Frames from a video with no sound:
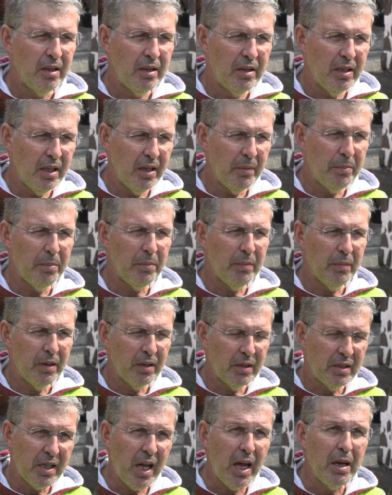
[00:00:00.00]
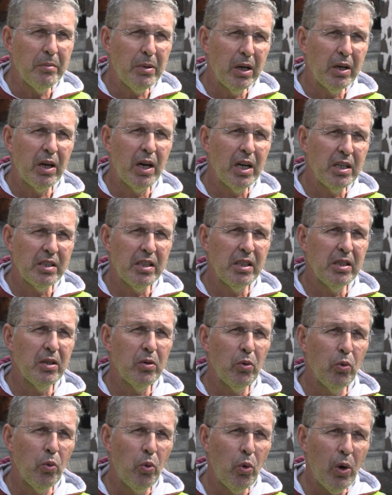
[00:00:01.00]
the seismic crisis
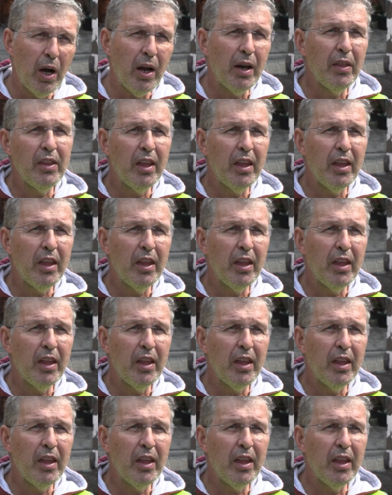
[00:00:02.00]
where